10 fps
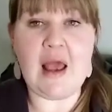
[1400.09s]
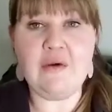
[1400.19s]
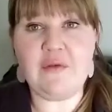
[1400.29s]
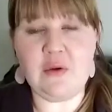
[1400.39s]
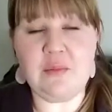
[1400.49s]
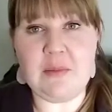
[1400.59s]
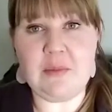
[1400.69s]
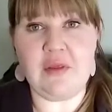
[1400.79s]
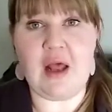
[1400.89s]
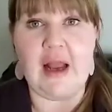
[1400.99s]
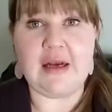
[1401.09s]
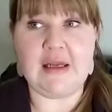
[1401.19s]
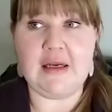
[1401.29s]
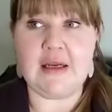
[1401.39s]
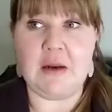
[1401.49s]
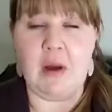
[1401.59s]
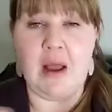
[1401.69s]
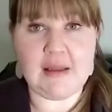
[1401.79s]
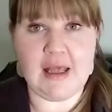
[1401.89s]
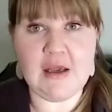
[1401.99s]
And I found people that I need in
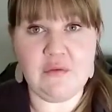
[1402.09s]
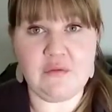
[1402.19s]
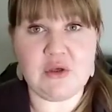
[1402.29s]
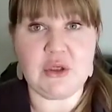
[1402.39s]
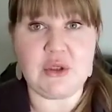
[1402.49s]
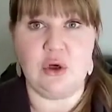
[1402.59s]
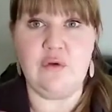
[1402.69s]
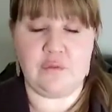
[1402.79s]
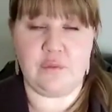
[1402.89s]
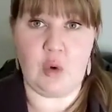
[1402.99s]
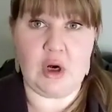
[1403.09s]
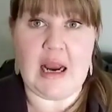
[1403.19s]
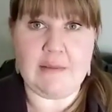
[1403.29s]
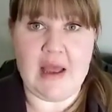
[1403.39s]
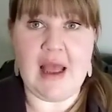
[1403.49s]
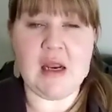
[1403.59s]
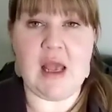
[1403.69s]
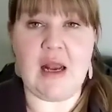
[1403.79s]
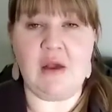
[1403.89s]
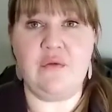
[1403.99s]
my life to serve where I'm at.
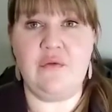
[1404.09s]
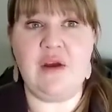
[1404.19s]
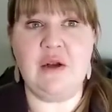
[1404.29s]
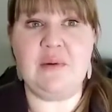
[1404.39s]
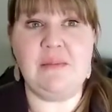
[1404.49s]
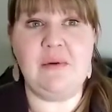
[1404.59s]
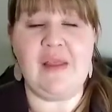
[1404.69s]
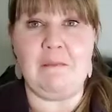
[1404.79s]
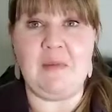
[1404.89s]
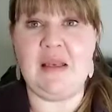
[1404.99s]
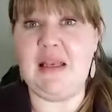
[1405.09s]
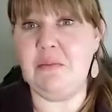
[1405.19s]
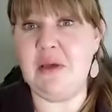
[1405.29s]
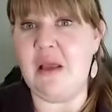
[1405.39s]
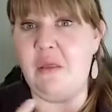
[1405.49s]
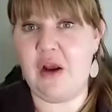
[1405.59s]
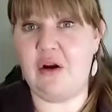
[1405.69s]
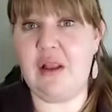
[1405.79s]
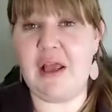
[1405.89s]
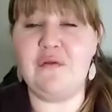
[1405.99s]
And I've found people that need me in
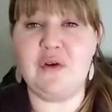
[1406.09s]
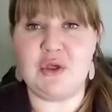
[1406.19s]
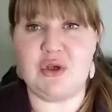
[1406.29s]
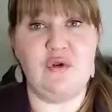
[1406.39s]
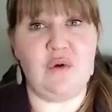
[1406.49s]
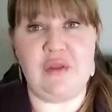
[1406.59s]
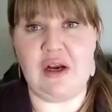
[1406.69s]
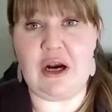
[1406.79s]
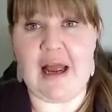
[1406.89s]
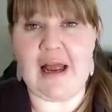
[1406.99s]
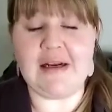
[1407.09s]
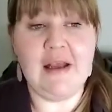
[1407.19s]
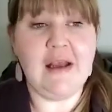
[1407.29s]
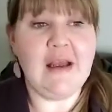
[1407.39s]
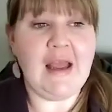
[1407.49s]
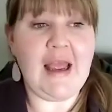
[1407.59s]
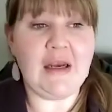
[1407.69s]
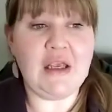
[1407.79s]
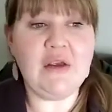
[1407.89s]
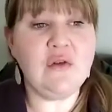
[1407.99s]
their life to serve where they're at.
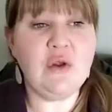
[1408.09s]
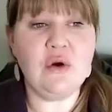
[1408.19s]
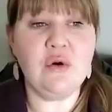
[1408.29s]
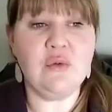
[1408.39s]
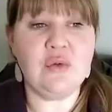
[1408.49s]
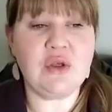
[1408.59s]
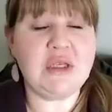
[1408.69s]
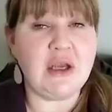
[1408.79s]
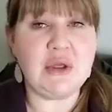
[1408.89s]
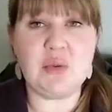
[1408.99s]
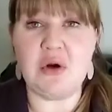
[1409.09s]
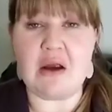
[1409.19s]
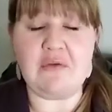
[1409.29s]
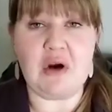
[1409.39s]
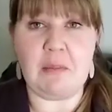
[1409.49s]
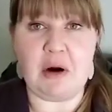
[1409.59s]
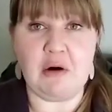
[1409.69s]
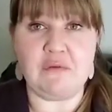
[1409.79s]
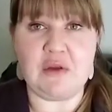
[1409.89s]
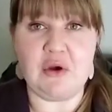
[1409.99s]
And even though sales were never a
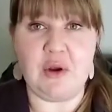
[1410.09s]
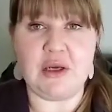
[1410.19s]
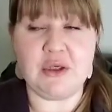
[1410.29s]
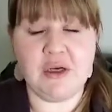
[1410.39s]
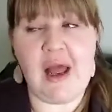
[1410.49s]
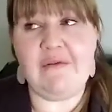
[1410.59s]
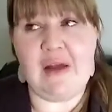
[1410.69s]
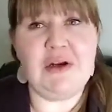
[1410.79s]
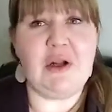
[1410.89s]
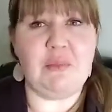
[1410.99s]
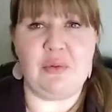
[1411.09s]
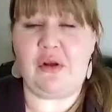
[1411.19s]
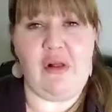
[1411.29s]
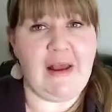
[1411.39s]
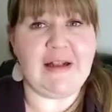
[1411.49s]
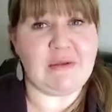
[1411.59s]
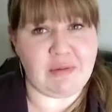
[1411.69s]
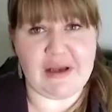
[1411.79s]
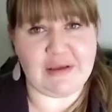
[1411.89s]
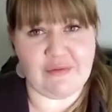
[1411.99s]
part of the equation, I've ended up with clients
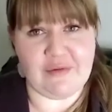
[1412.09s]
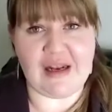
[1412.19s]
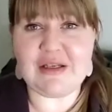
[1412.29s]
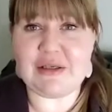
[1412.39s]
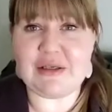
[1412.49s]
because of it.